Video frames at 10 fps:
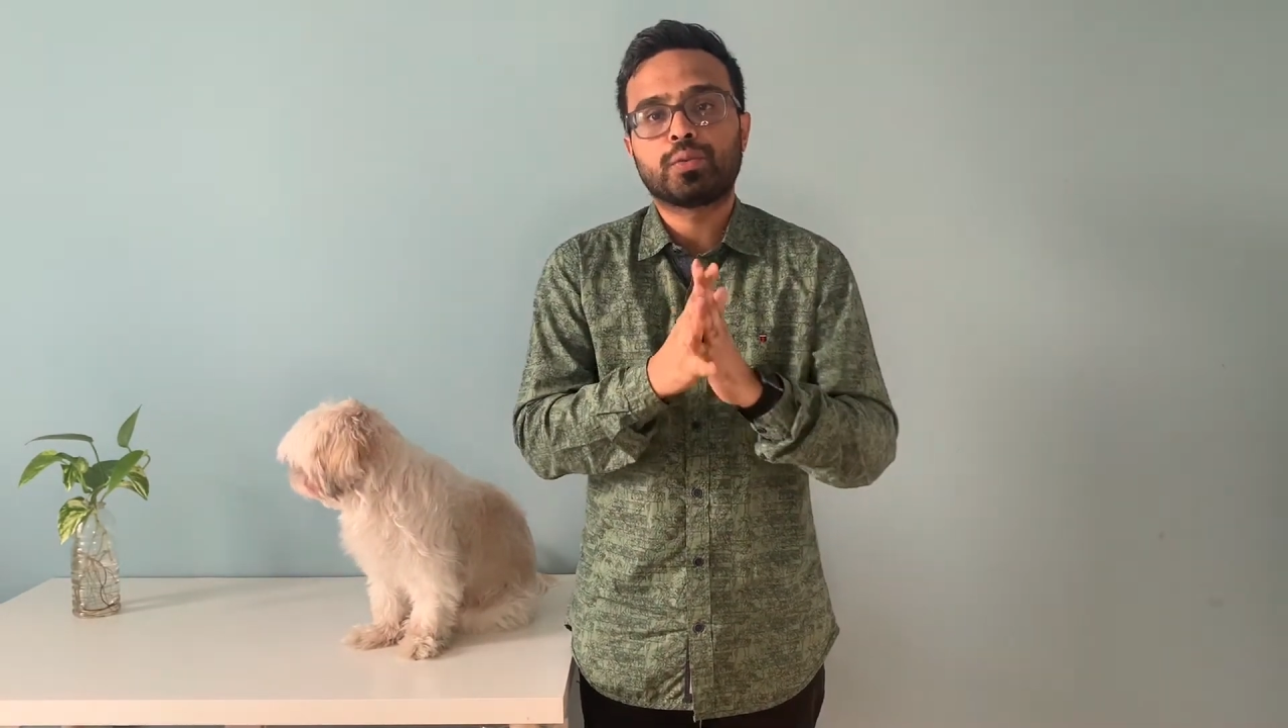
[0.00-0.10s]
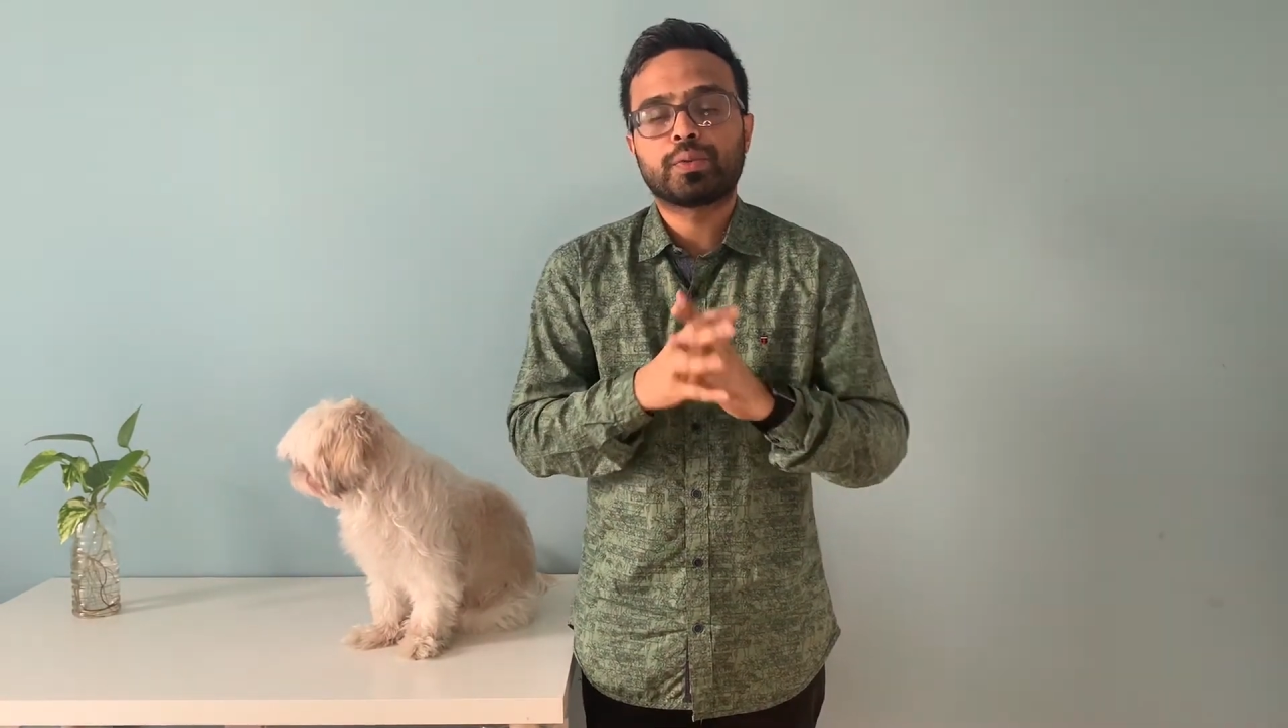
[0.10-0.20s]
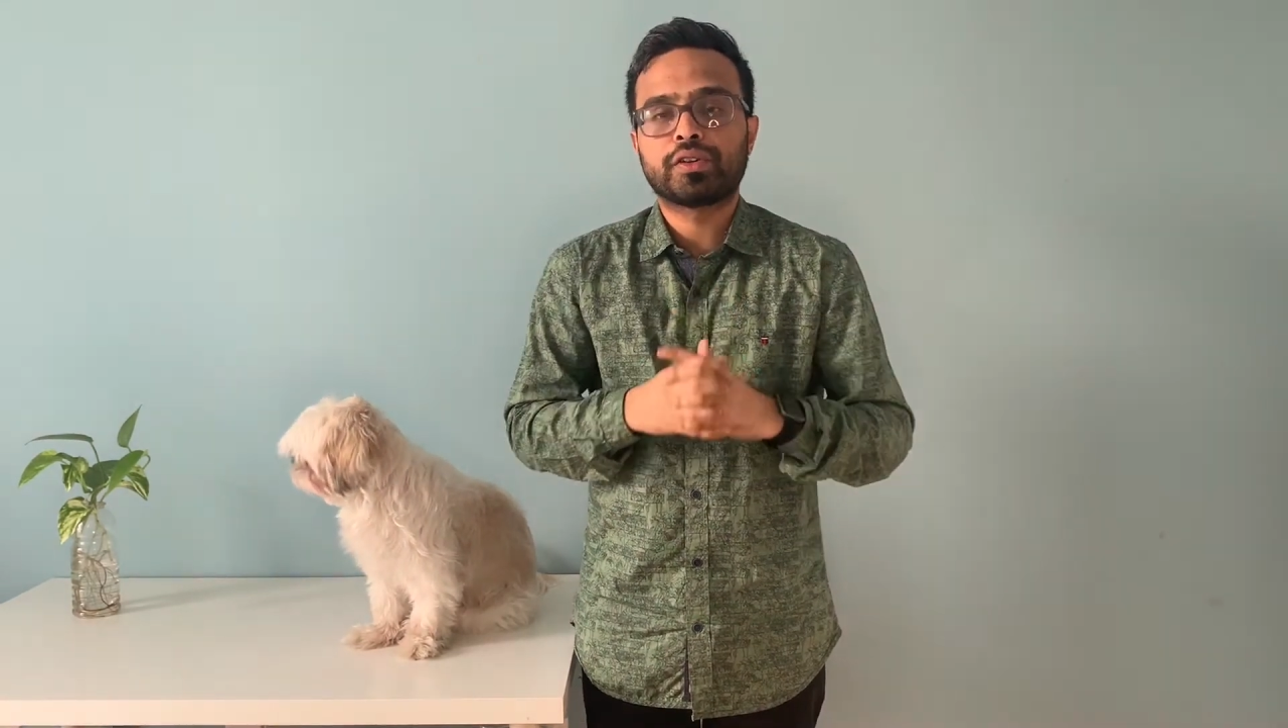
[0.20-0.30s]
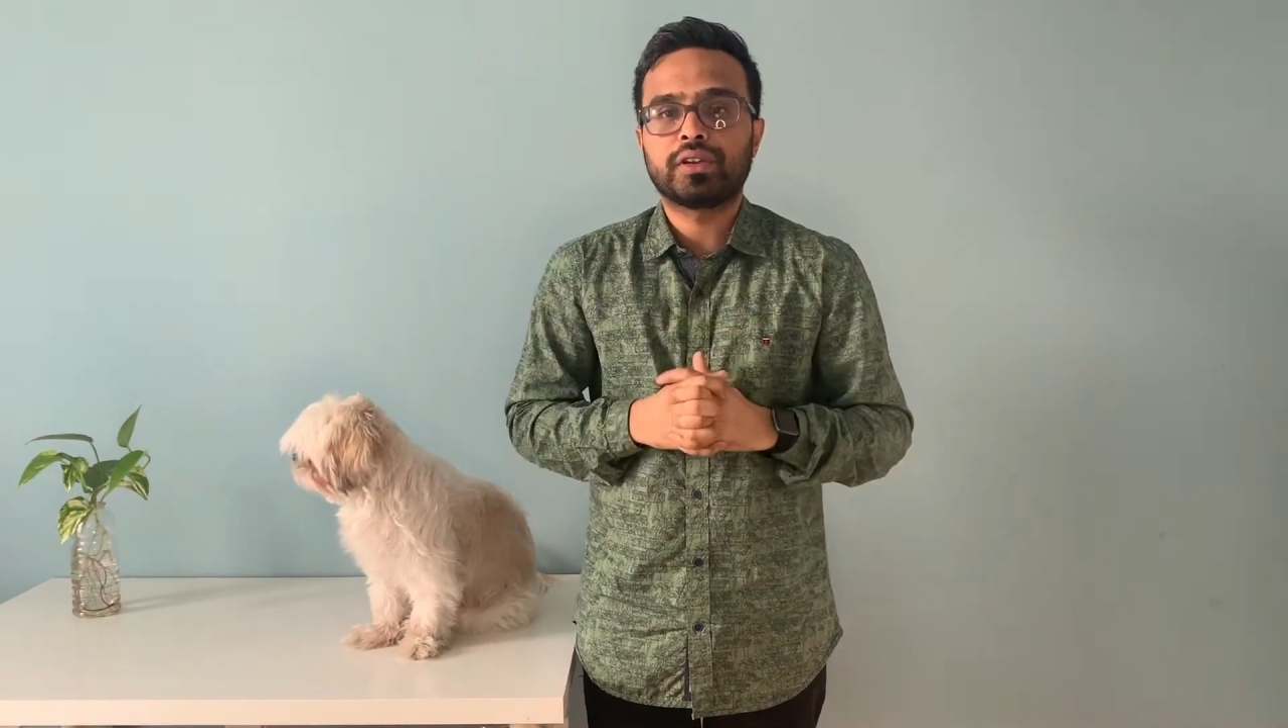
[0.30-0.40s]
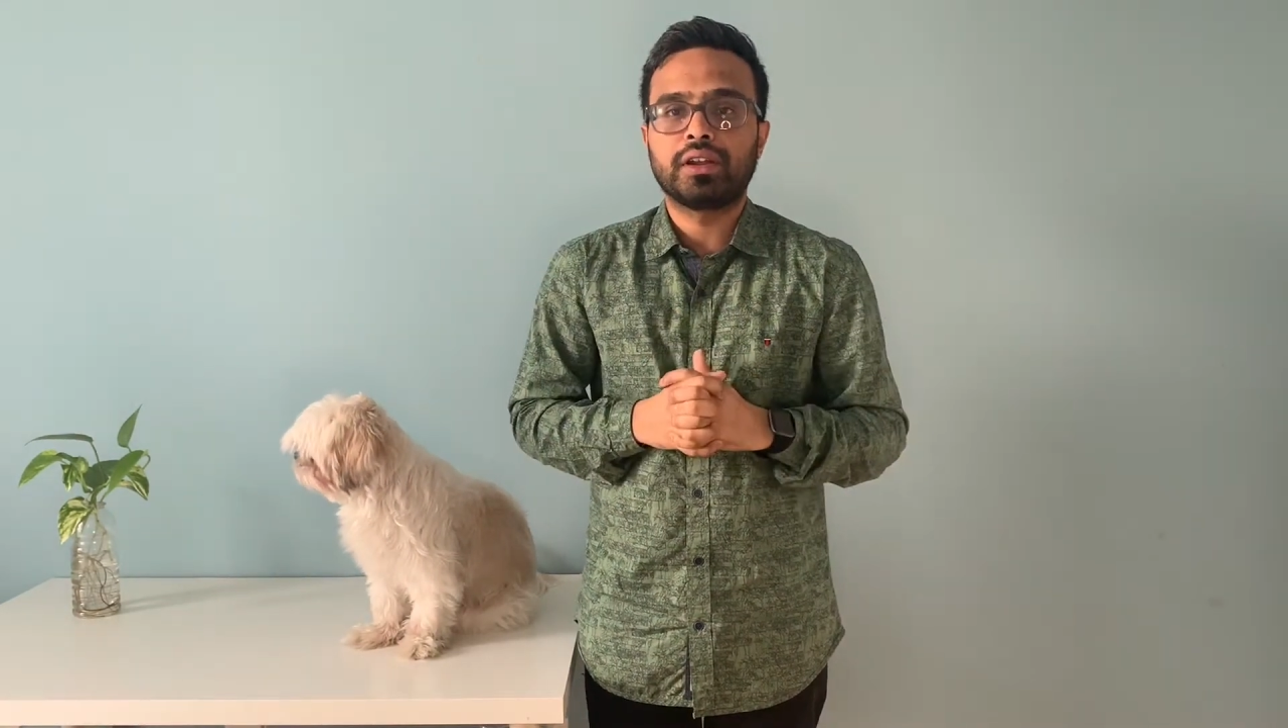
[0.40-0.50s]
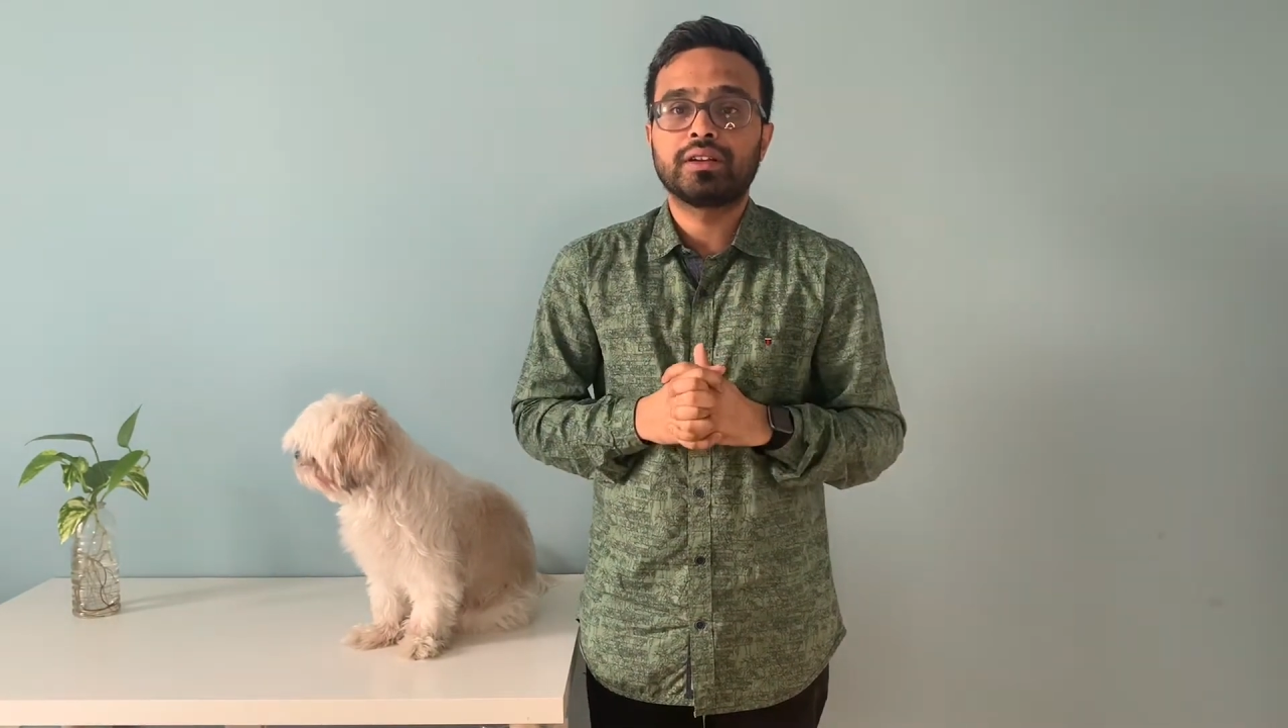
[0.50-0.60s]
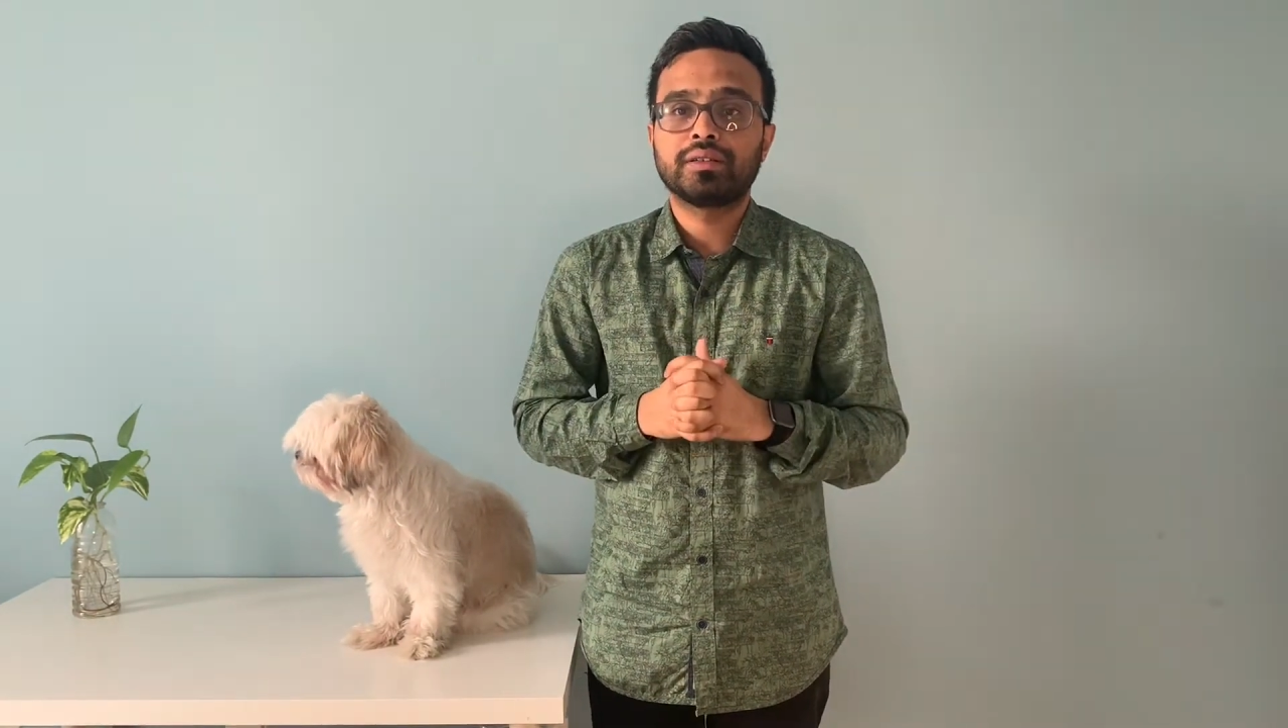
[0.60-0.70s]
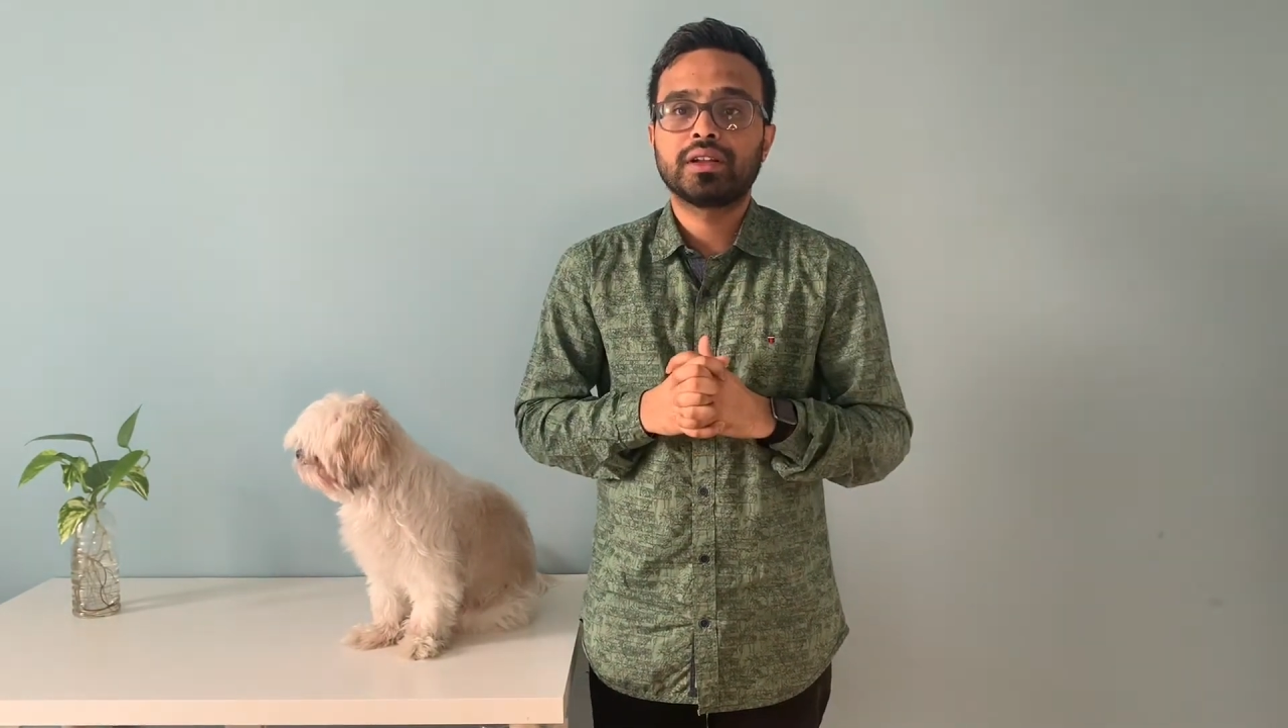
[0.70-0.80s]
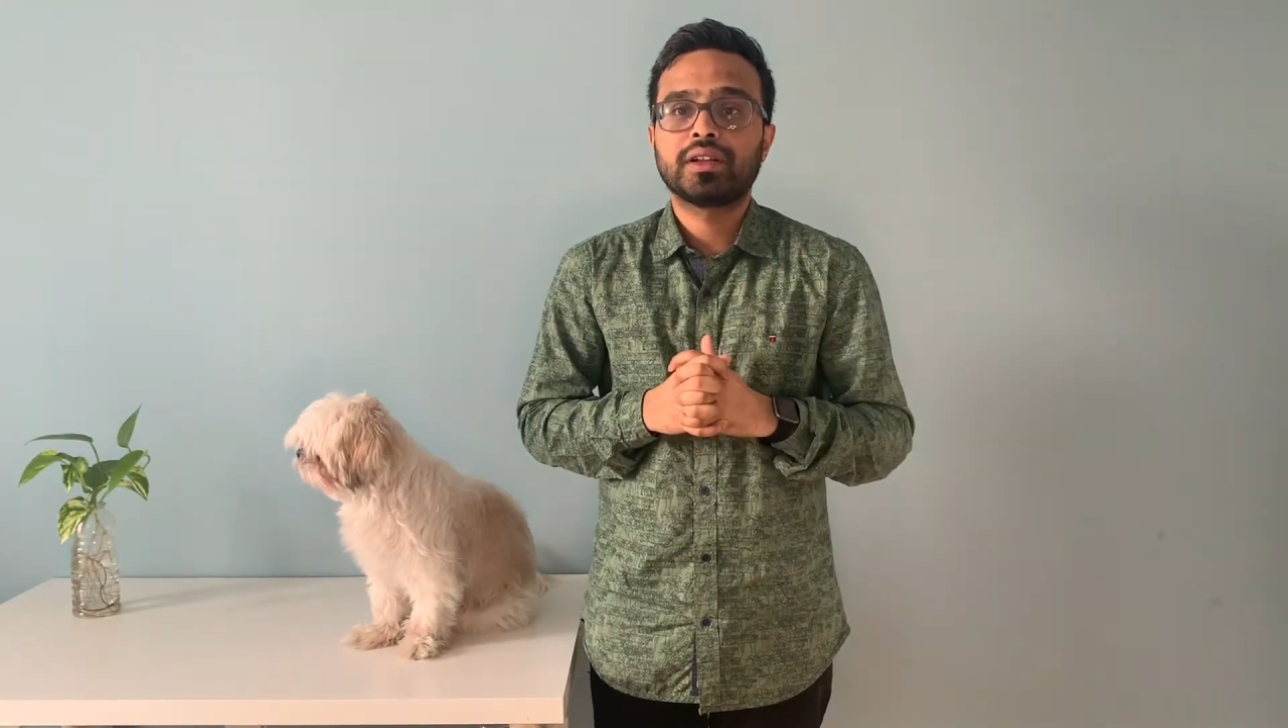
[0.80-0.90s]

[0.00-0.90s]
person.